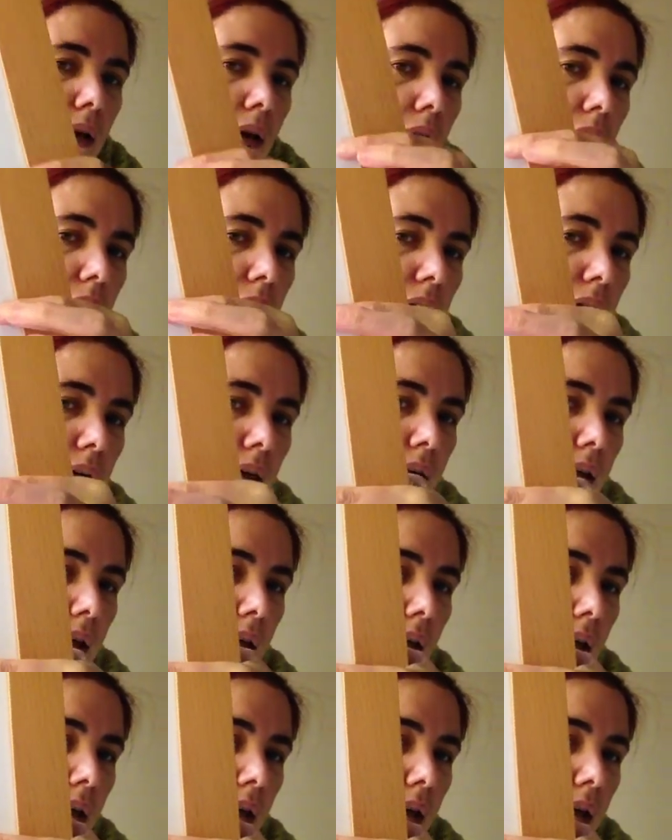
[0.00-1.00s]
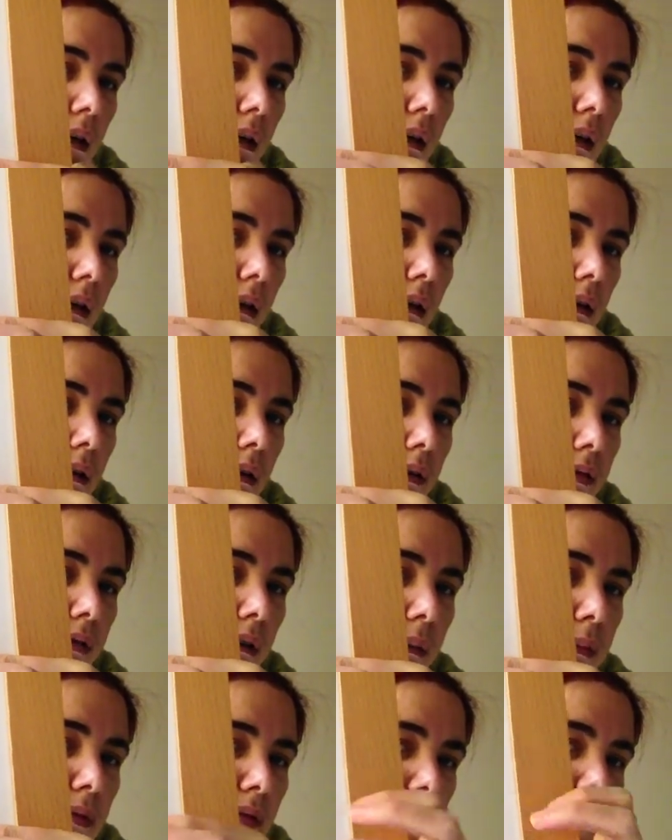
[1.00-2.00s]
along here. The
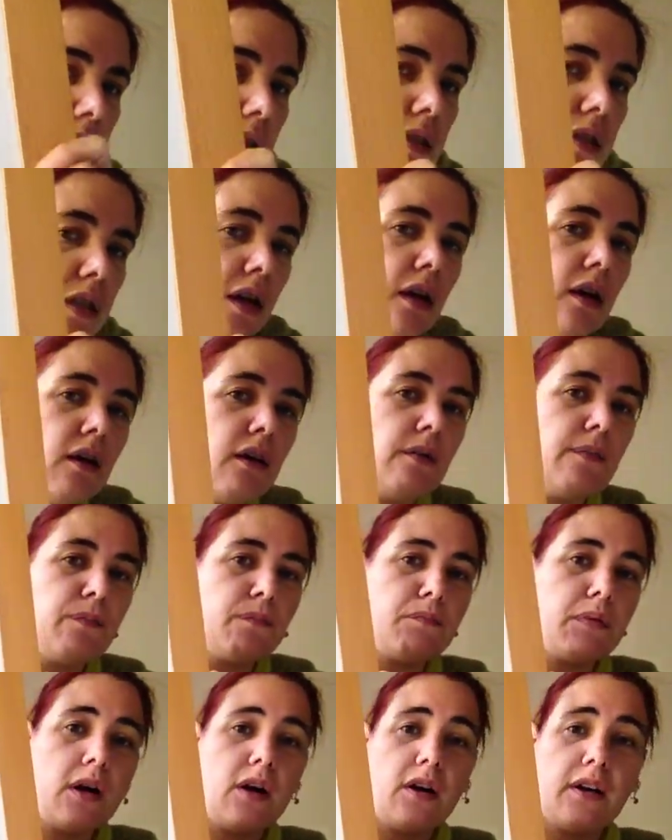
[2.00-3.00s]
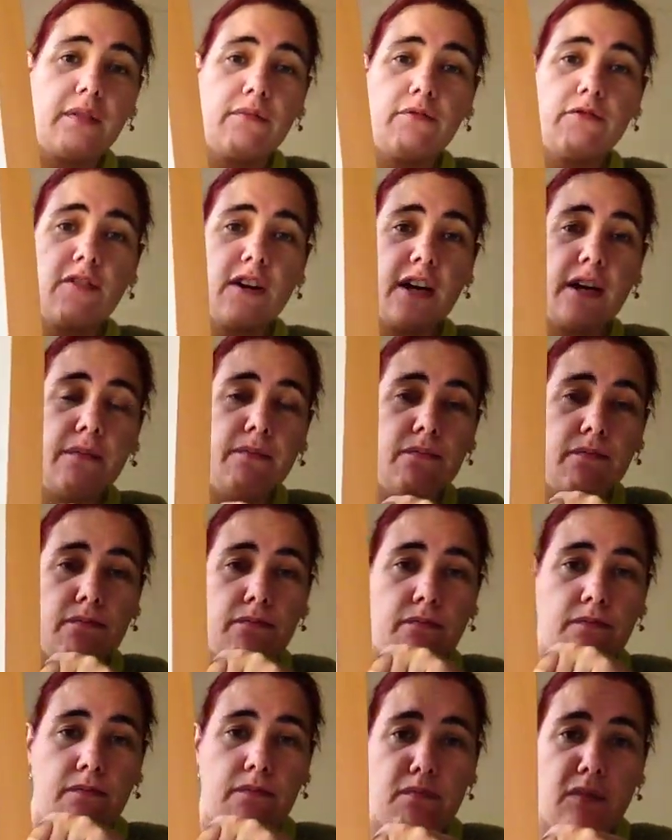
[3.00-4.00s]
frame's very dusty. Bargain frame.
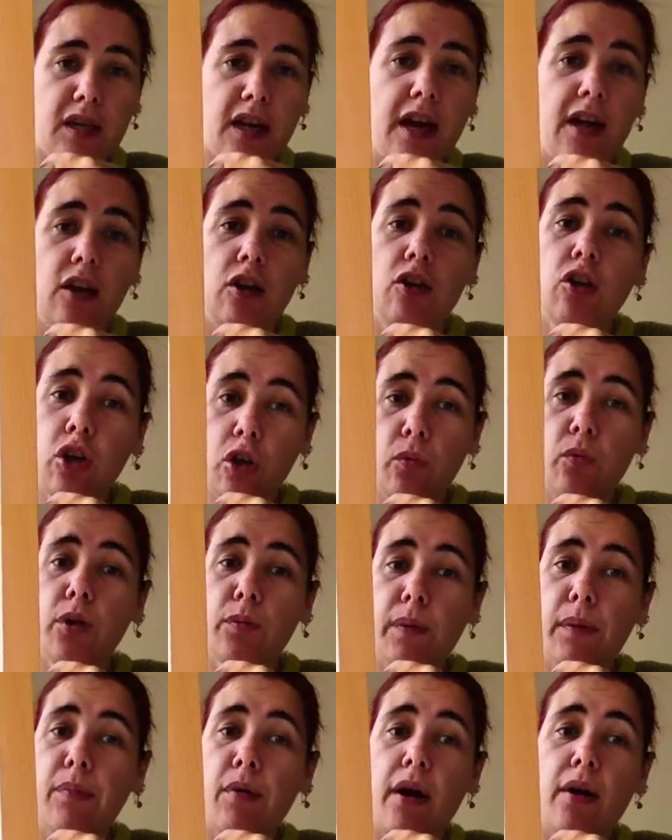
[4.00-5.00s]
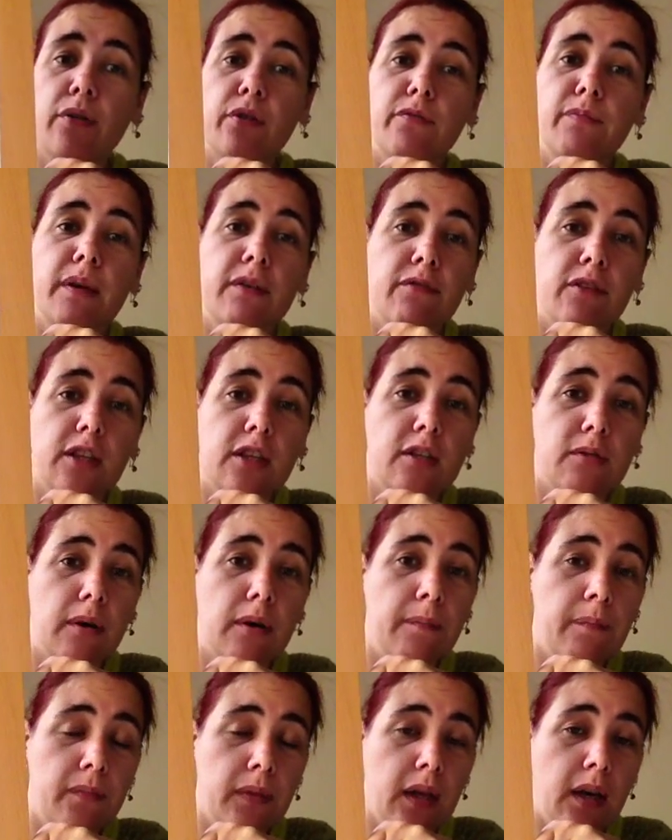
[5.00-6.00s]
McKenna, you would be proud of me for this
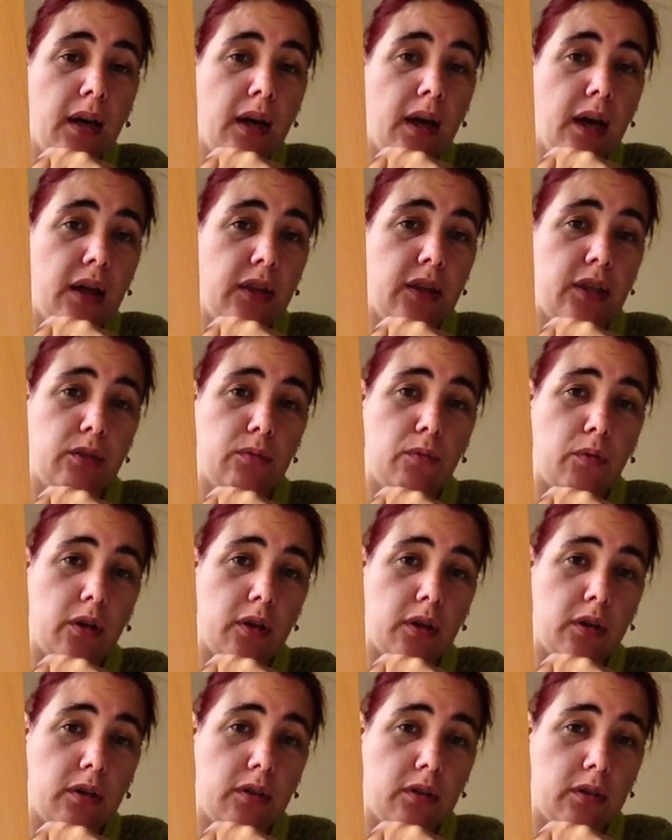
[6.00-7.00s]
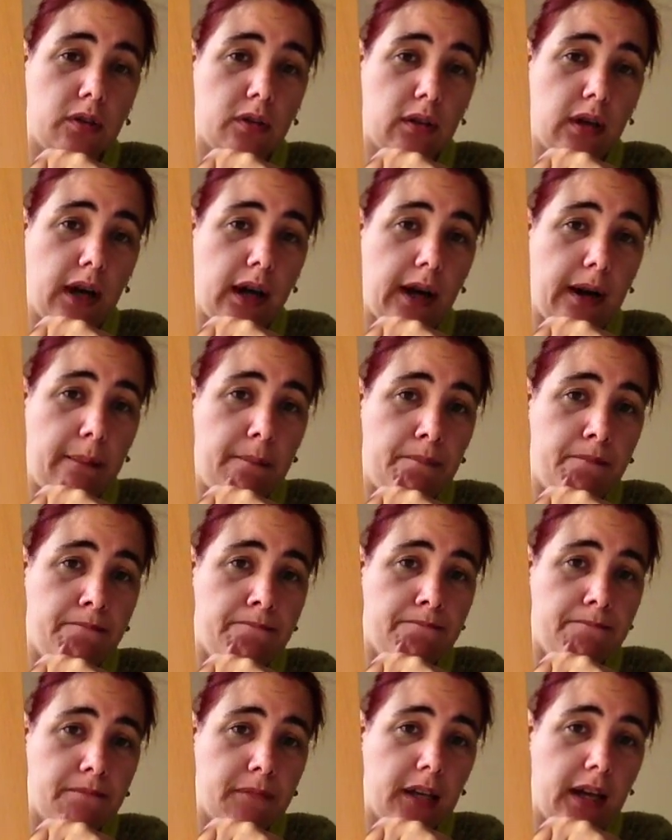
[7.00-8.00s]
one. This was
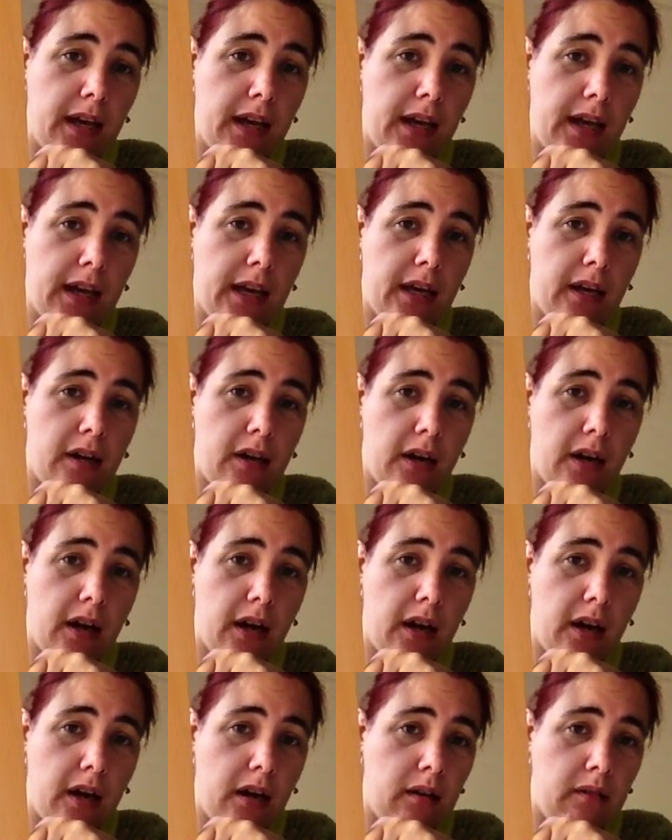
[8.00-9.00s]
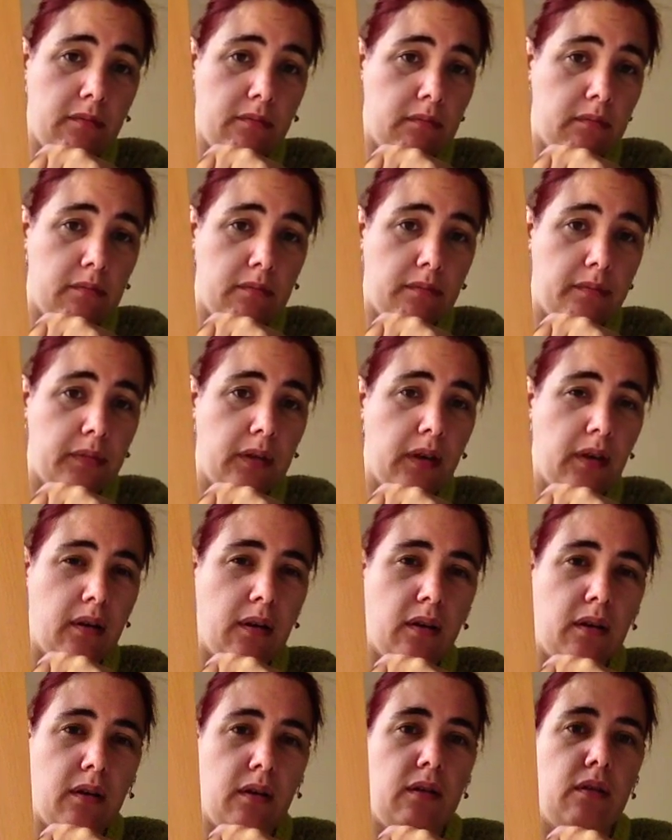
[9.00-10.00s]
in,
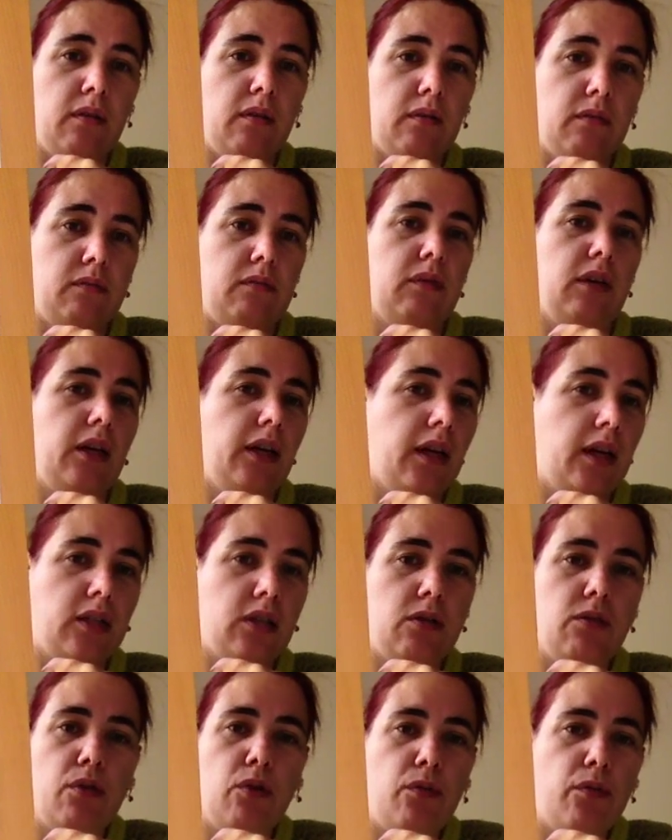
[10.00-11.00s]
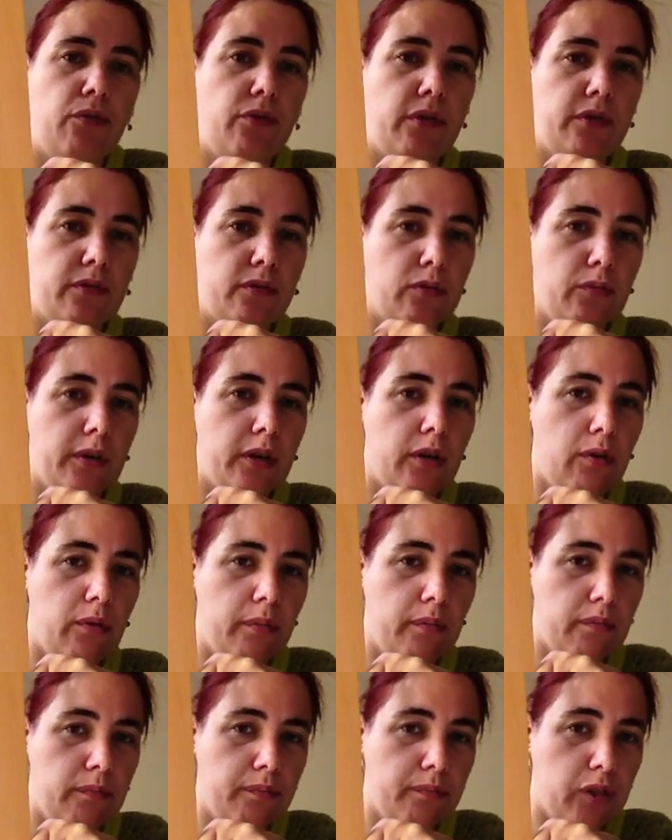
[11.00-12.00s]
I guess you call them thrift stores, we call
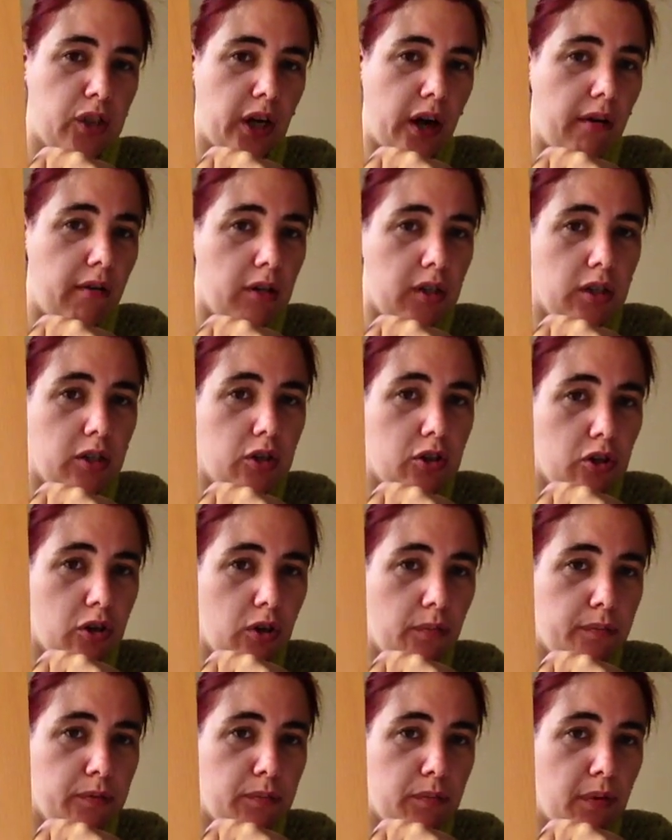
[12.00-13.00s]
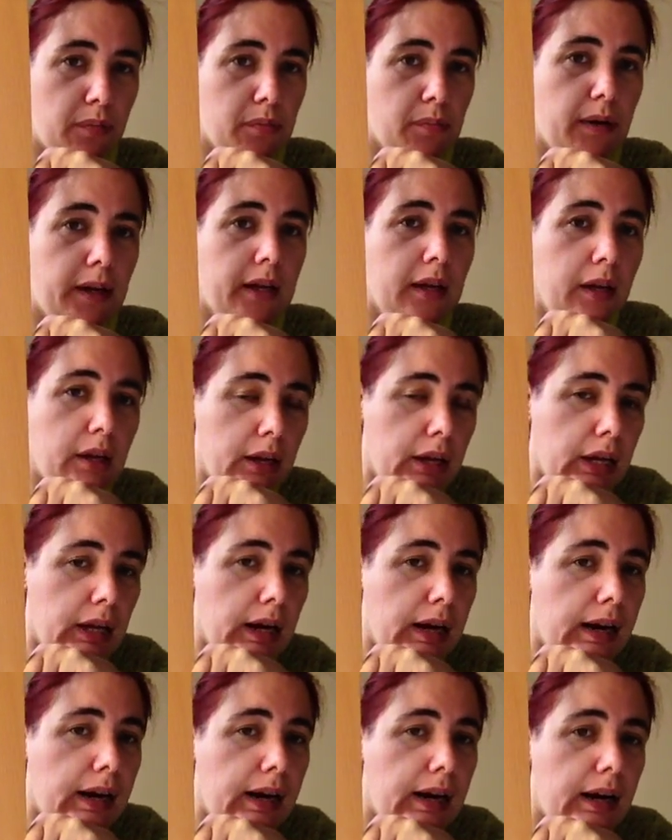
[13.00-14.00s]
them charity shops probably,
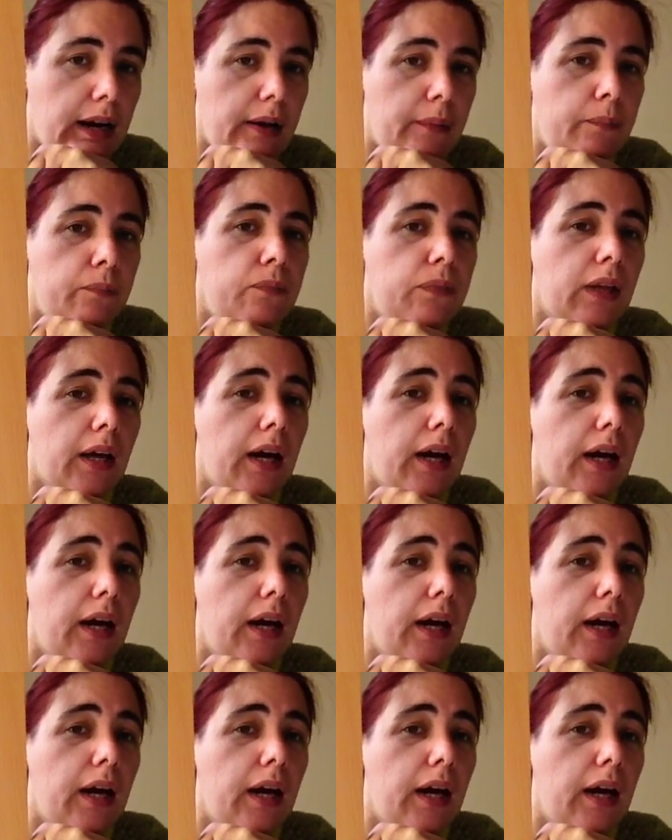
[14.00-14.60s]
and